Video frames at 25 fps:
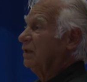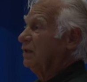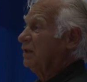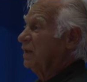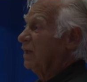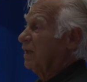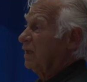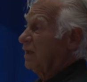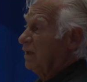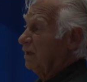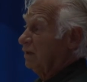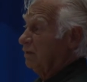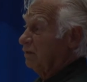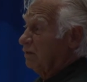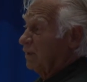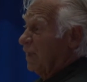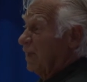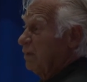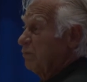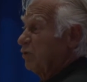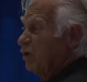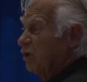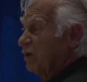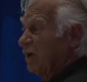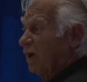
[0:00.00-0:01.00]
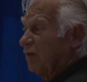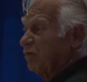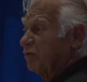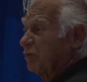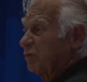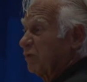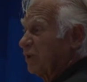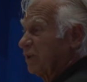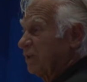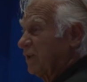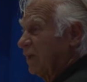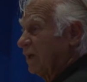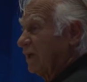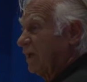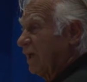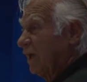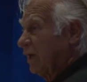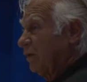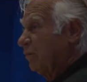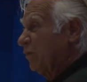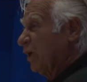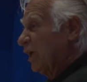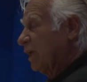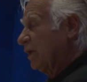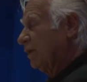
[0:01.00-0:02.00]
The Labour government that
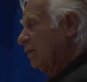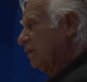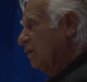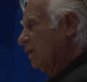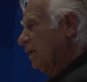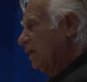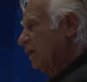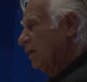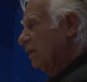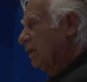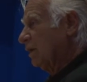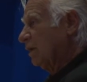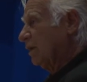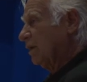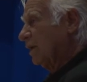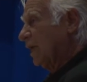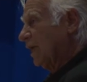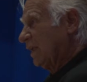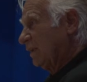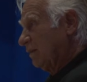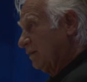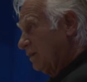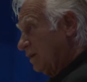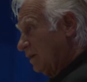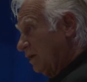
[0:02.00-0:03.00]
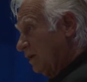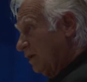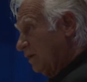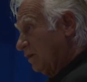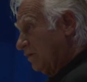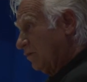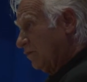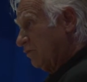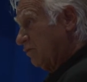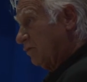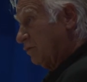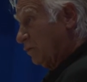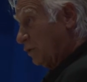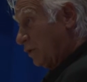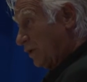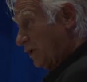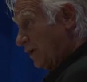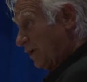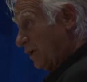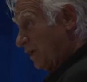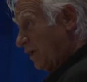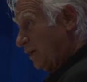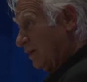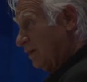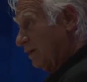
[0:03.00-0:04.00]
came in in
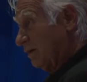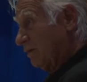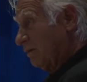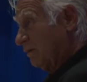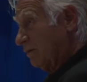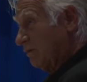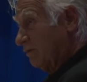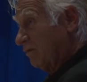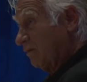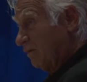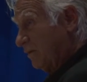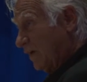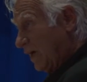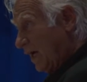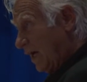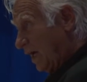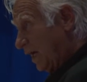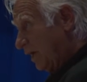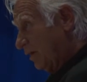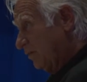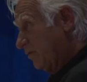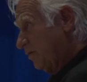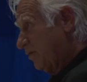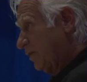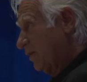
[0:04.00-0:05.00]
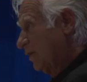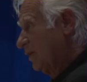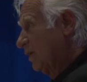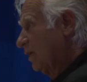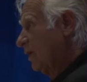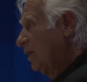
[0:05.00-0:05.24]
1945